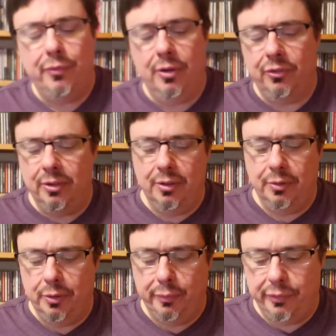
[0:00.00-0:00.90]
front's a little
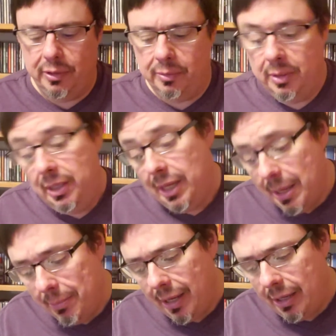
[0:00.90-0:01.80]
goofy,
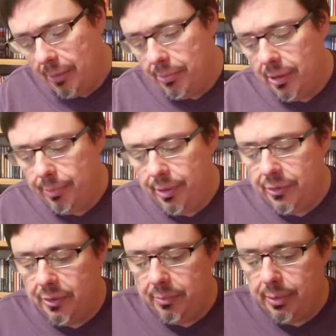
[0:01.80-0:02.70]
in my humble
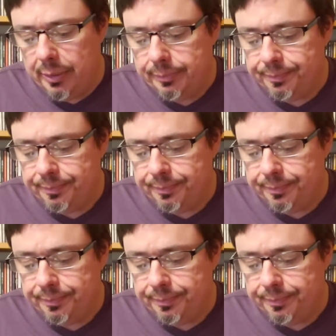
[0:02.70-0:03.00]
opinion. But